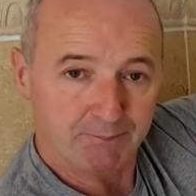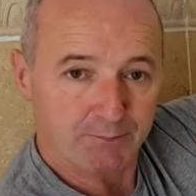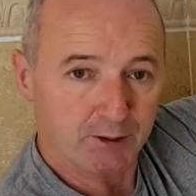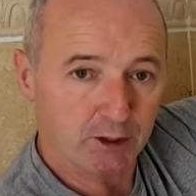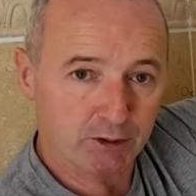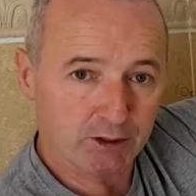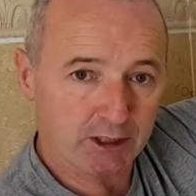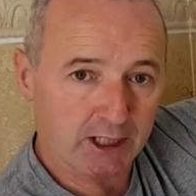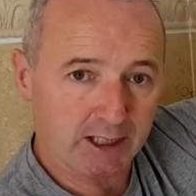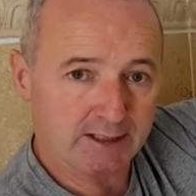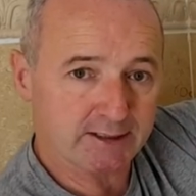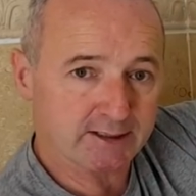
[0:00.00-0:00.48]

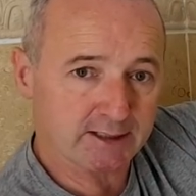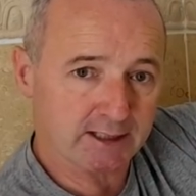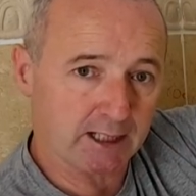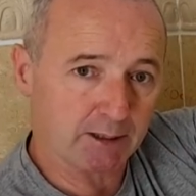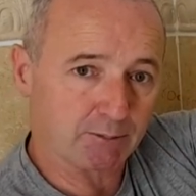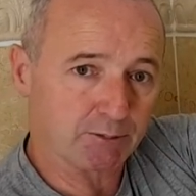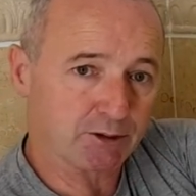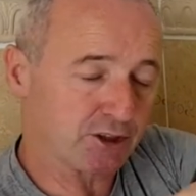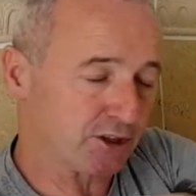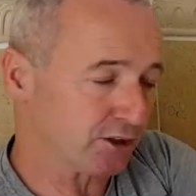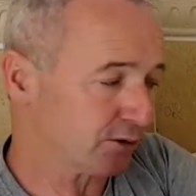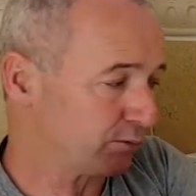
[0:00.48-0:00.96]
Okay, so
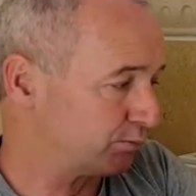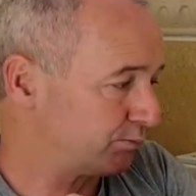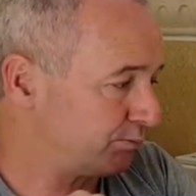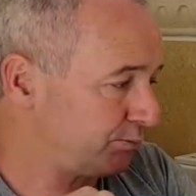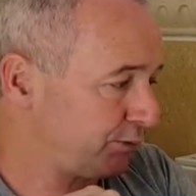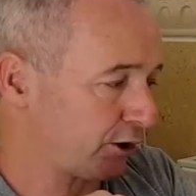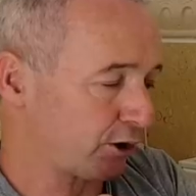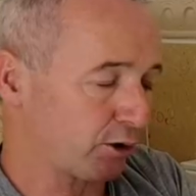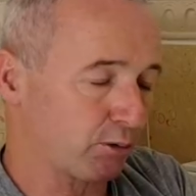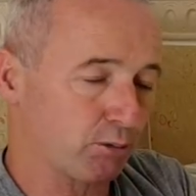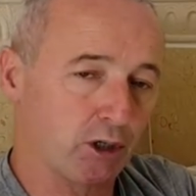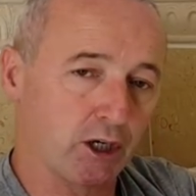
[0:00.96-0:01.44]
that was just
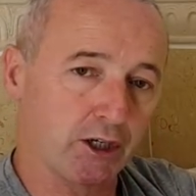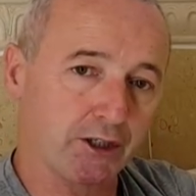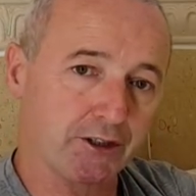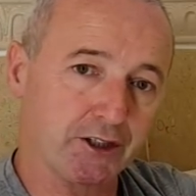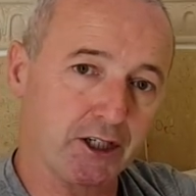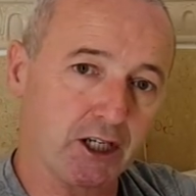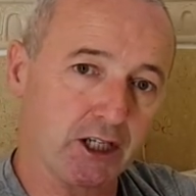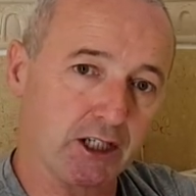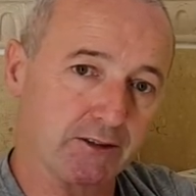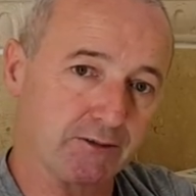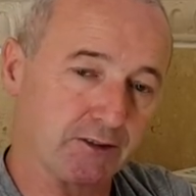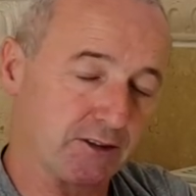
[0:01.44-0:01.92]
pure
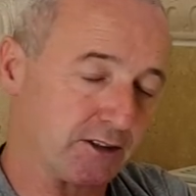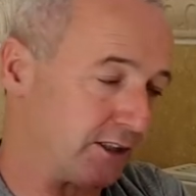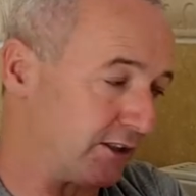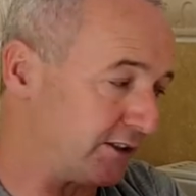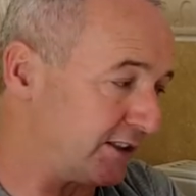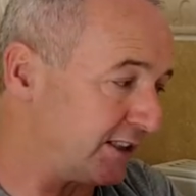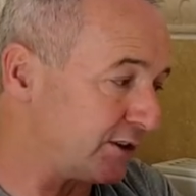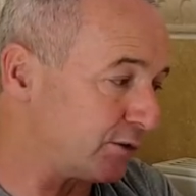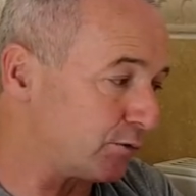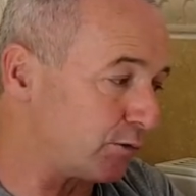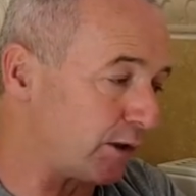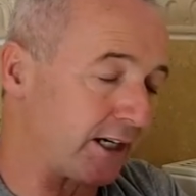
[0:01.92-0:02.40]
water out of it. Now
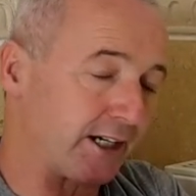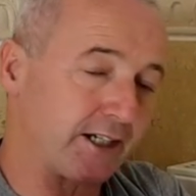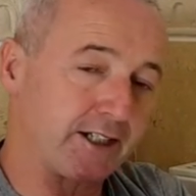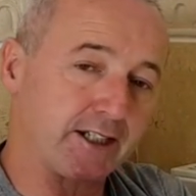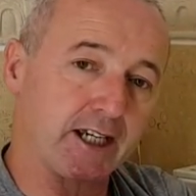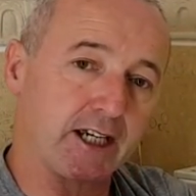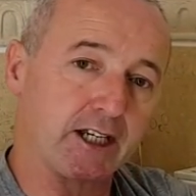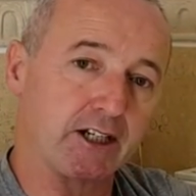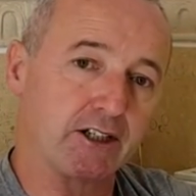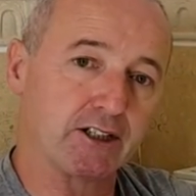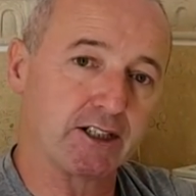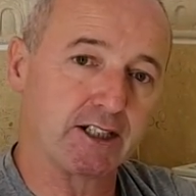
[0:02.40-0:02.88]
this
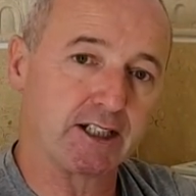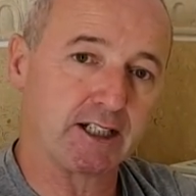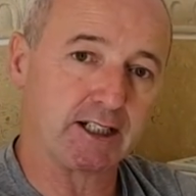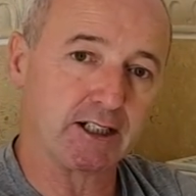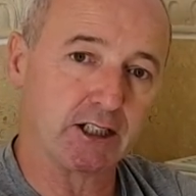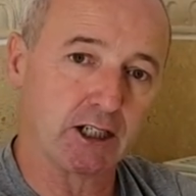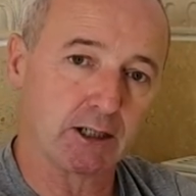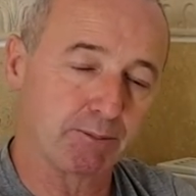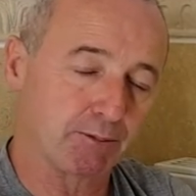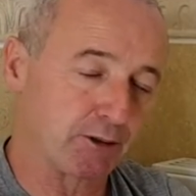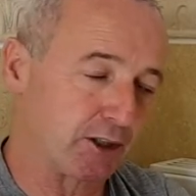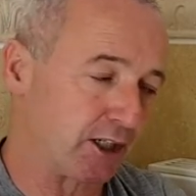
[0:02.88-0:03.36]
radiator in
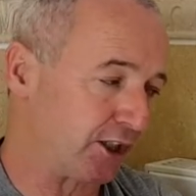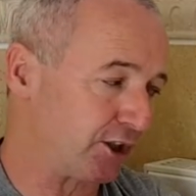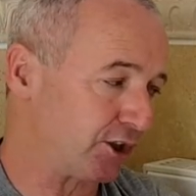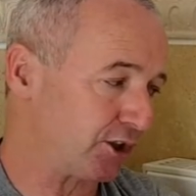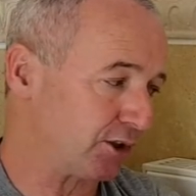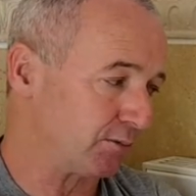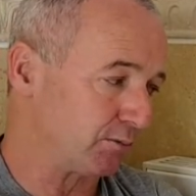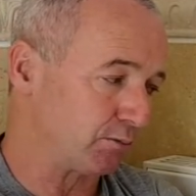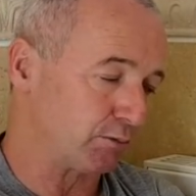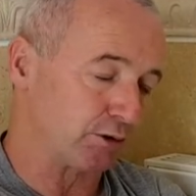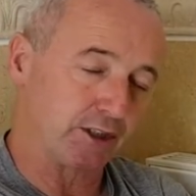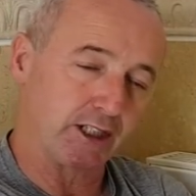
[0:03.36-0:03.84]

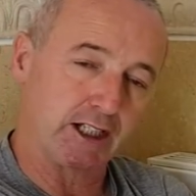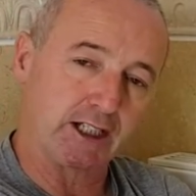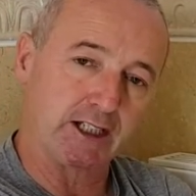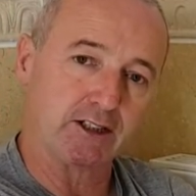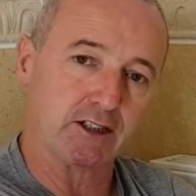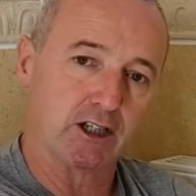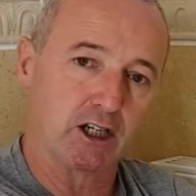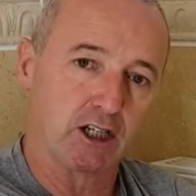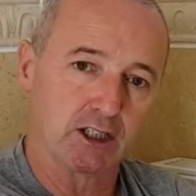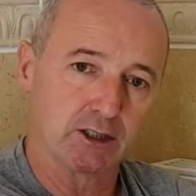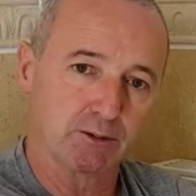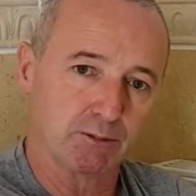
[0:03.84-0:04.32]
operation would
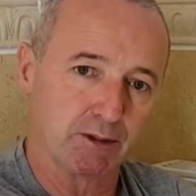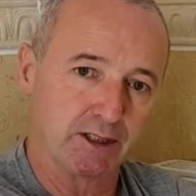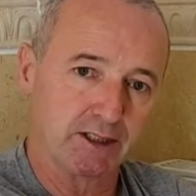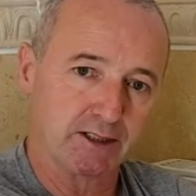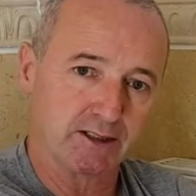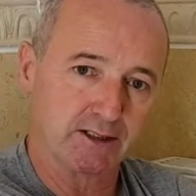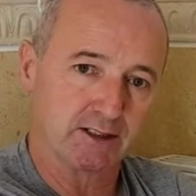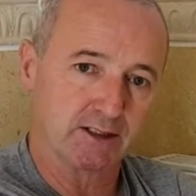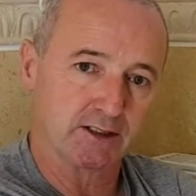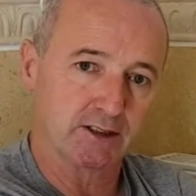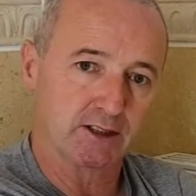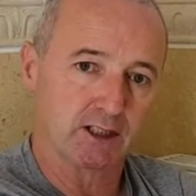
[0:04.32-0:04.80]
heat all the way
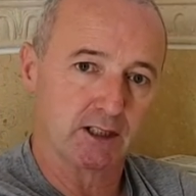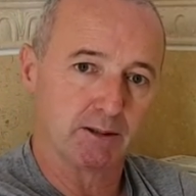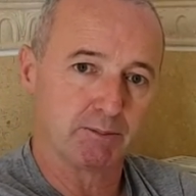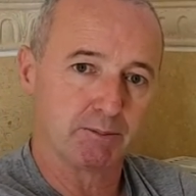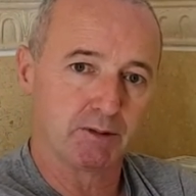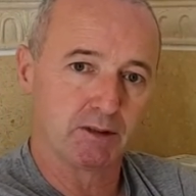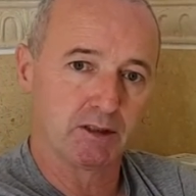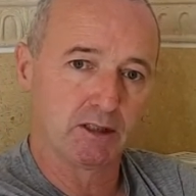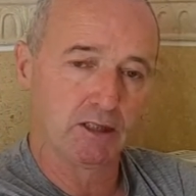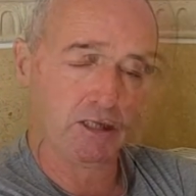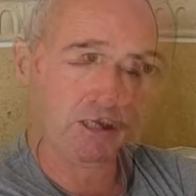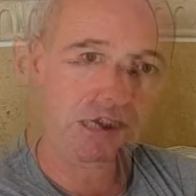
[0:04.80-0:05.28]
to the
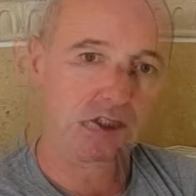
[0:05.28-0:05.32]
top.